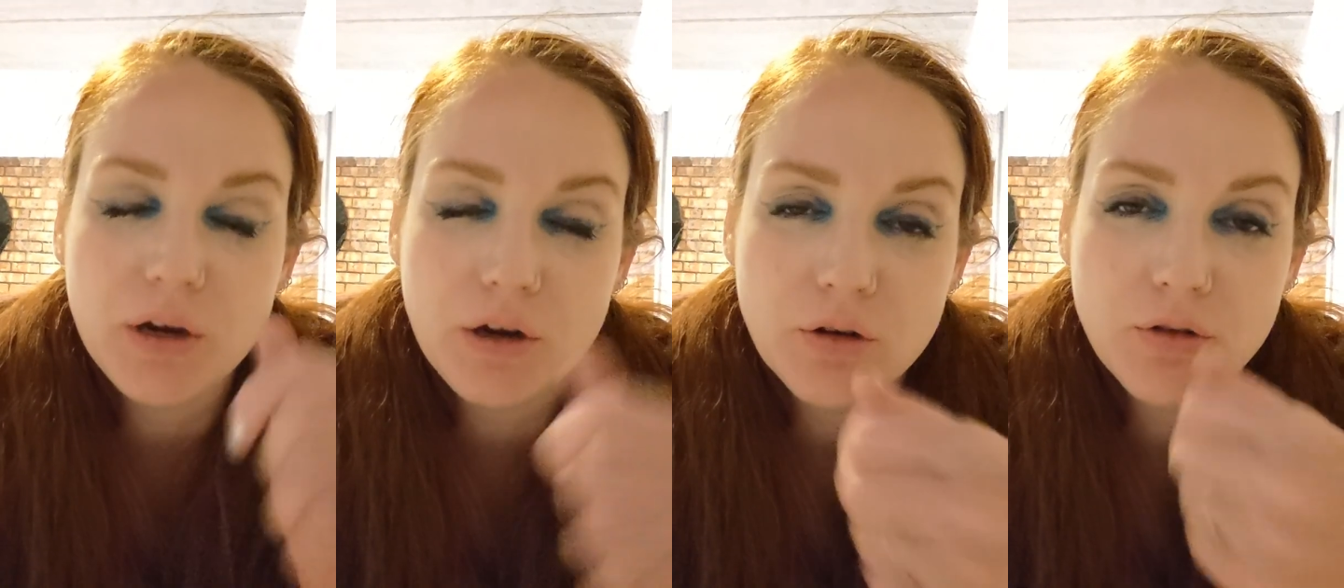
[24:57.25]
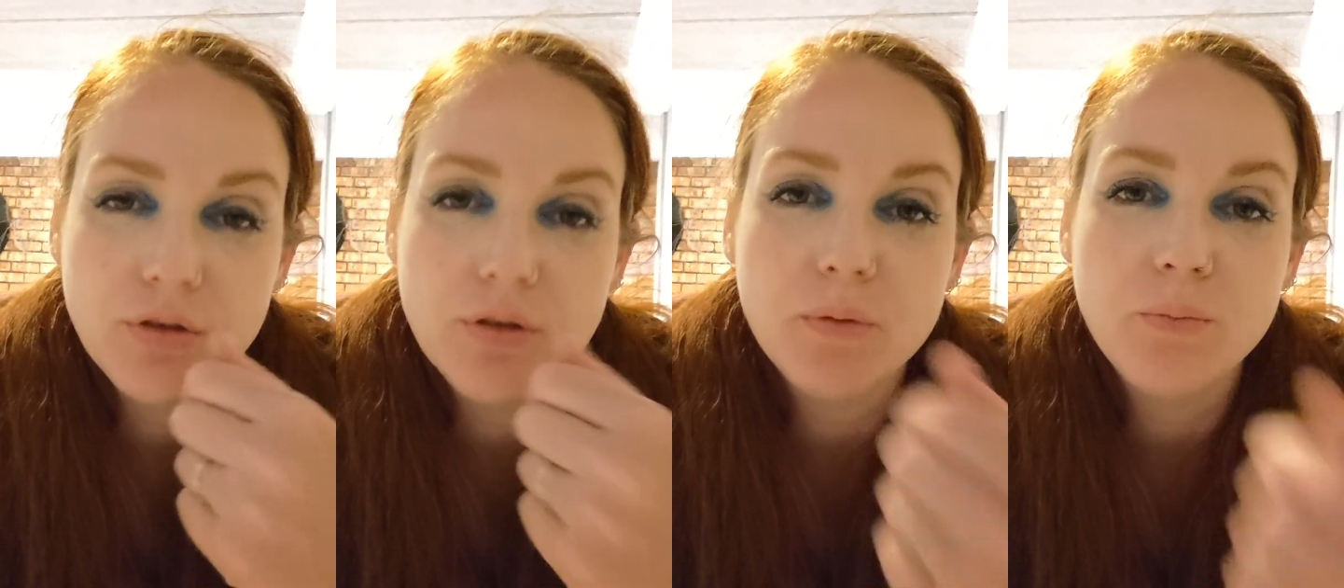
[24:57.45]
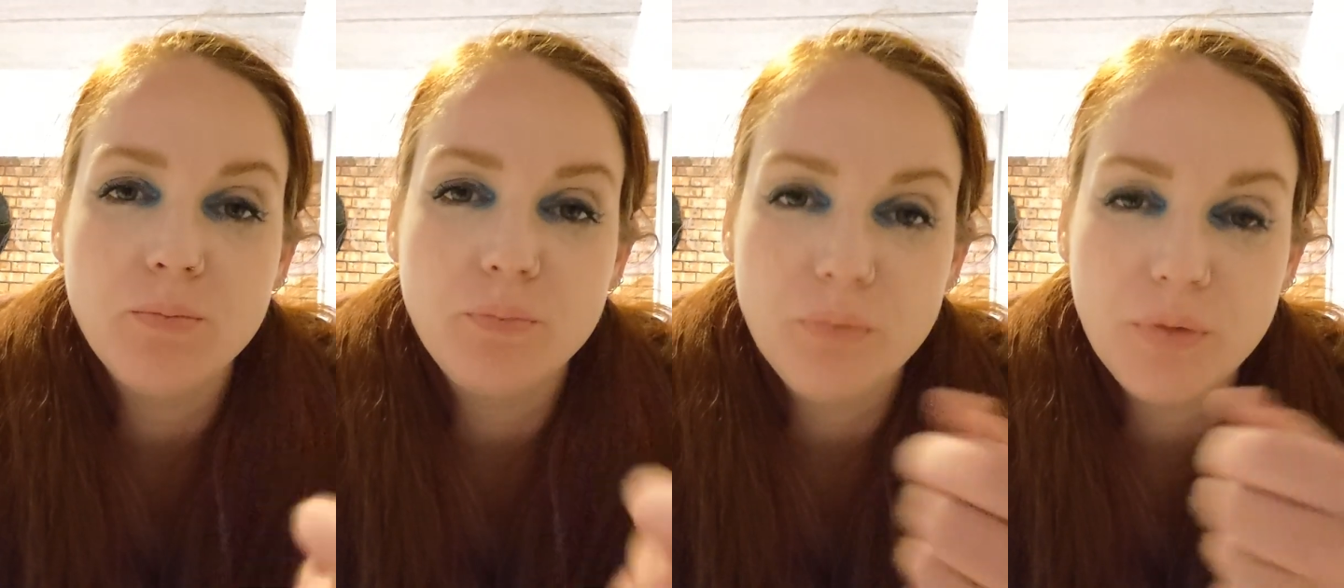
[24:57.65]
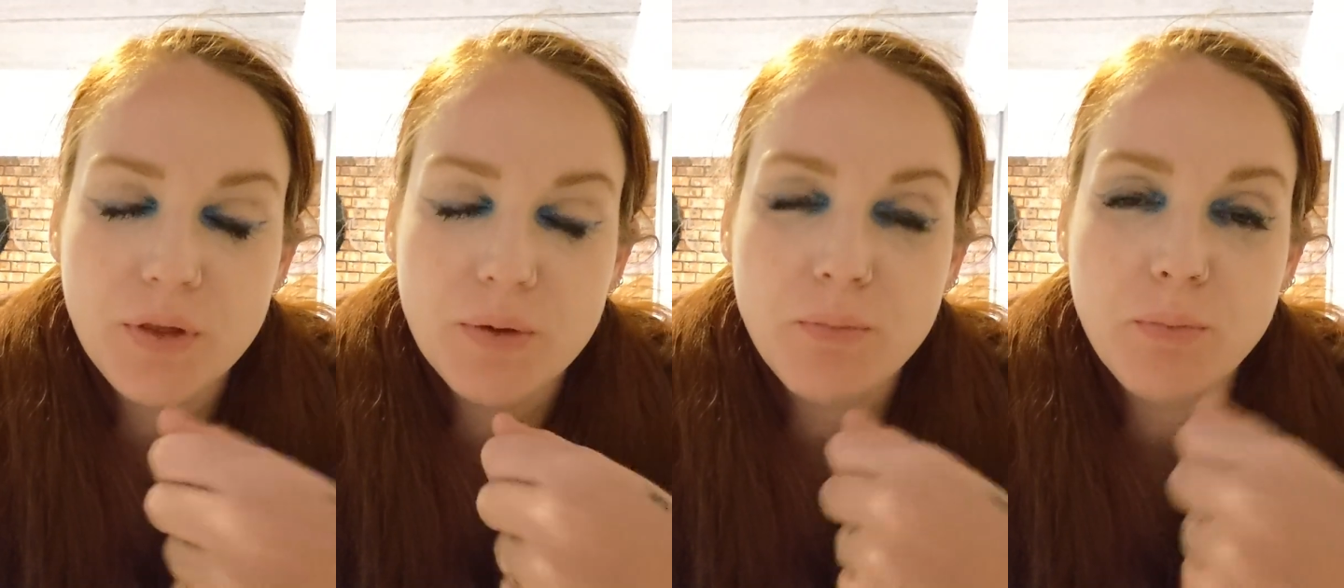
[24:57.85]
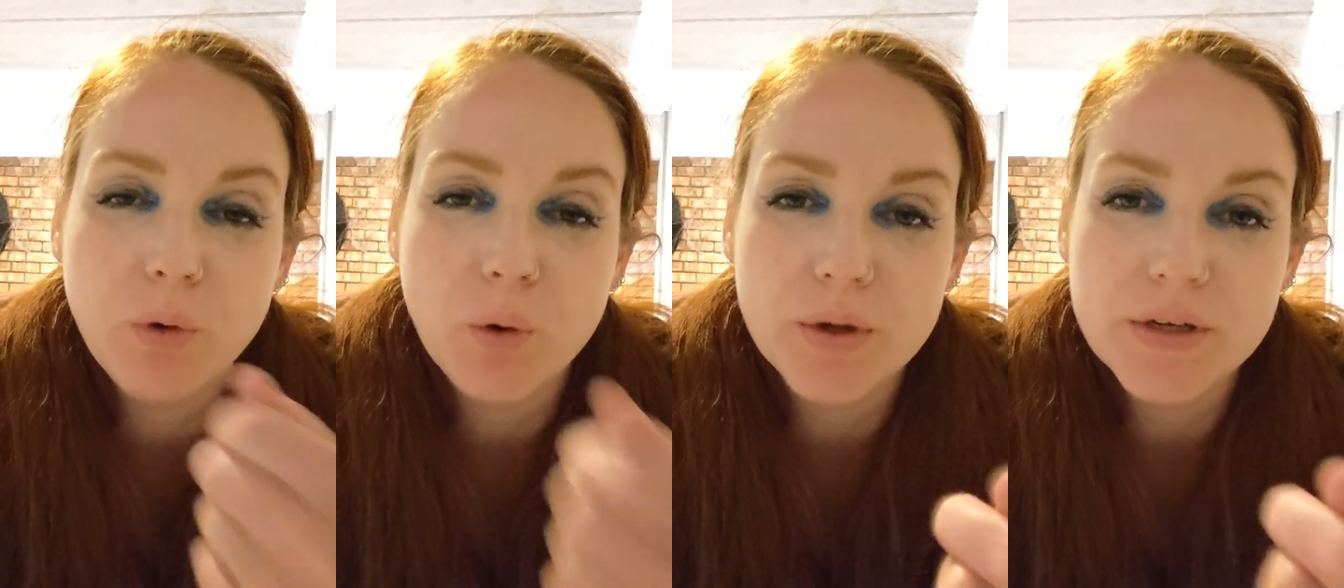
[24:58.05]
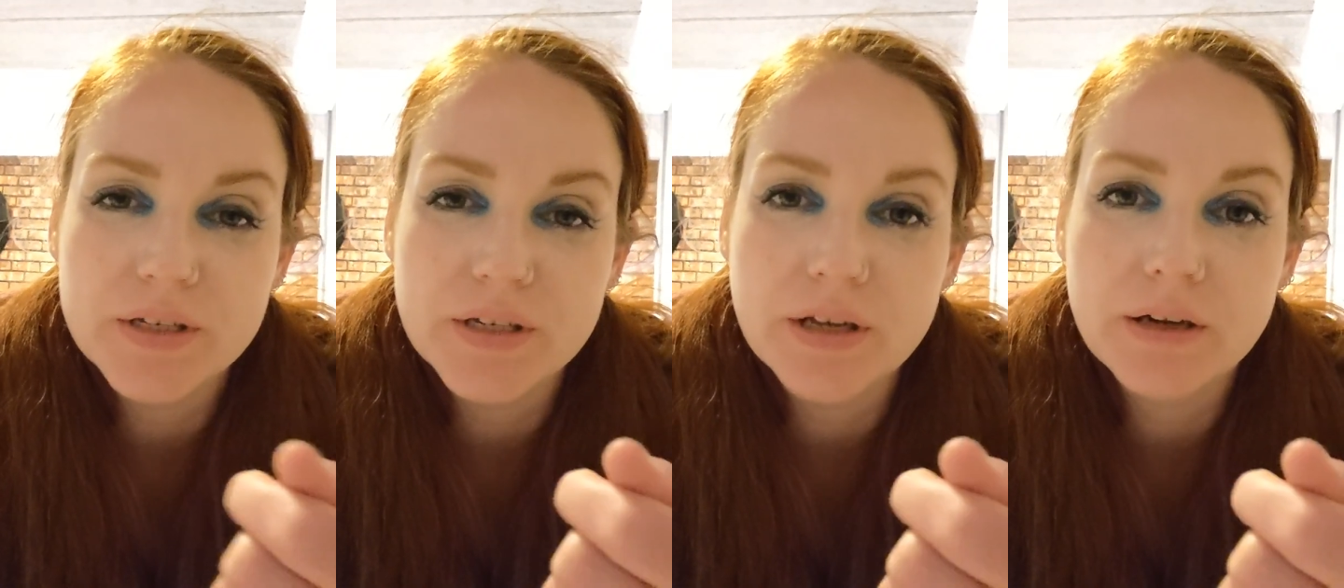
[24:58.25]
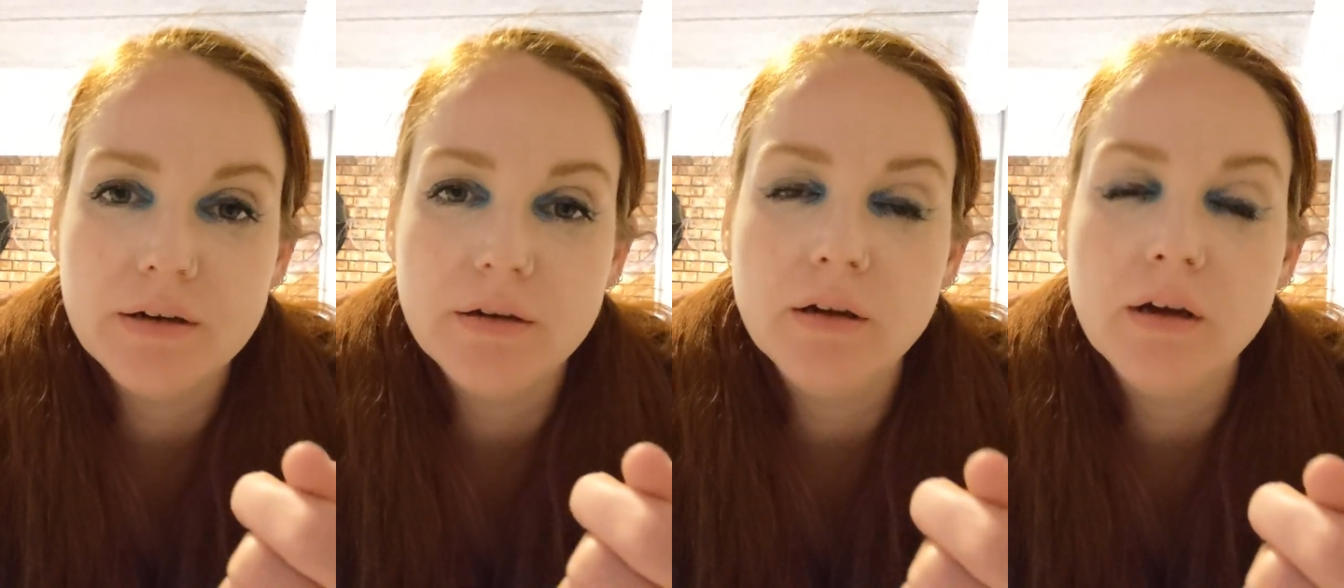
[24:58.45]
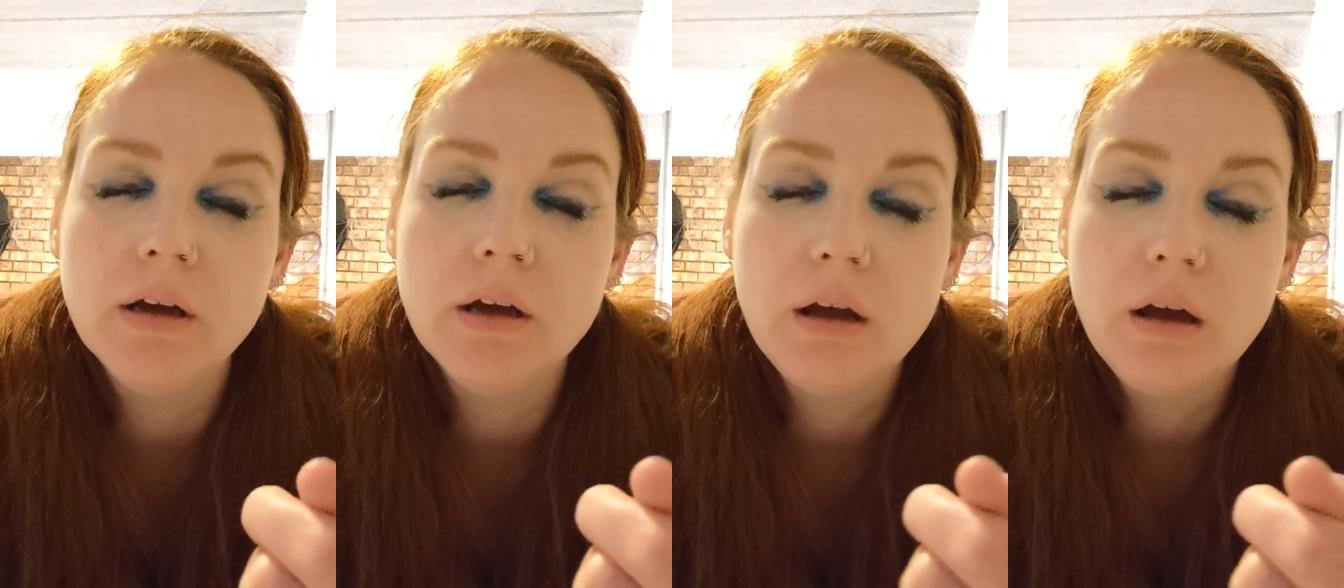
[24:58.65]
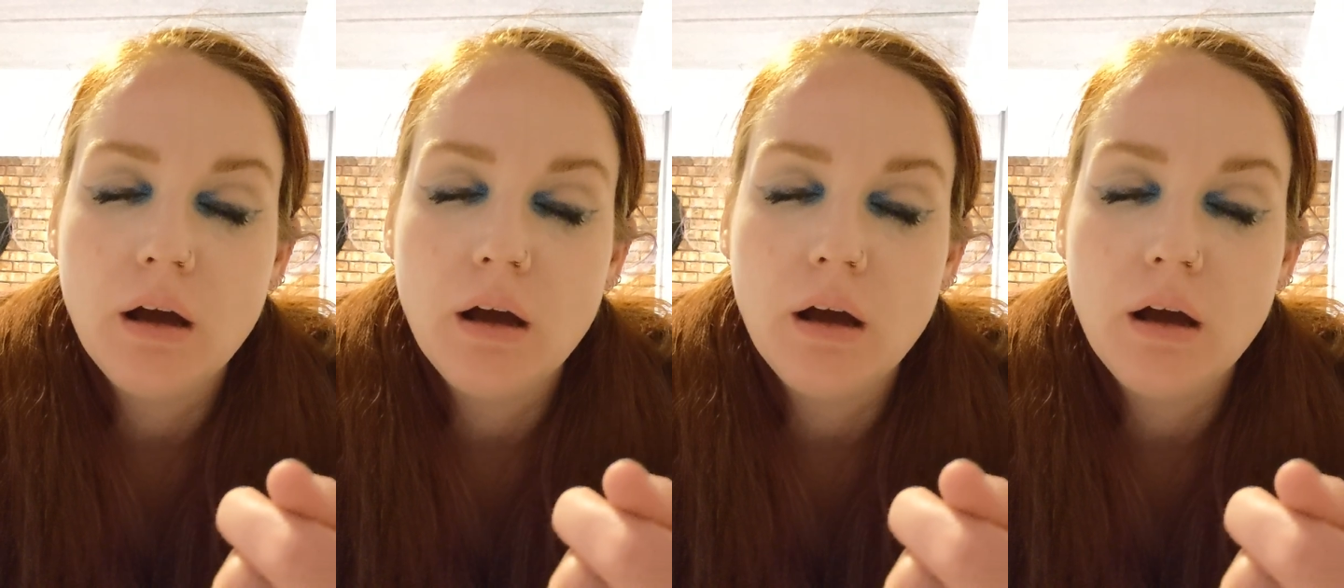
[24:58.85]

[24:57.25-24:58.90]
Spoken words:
you know, the poison